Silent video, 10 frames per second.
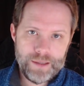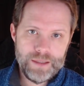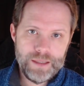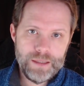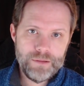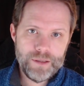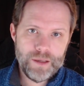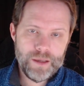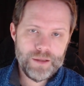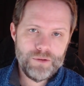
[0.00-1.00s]
healing
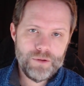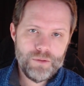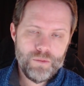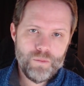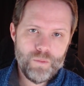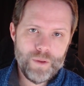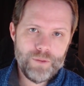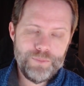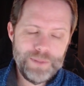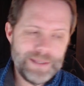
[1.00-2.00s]
and
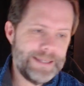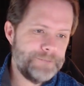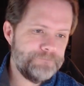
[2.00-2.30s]
well-being.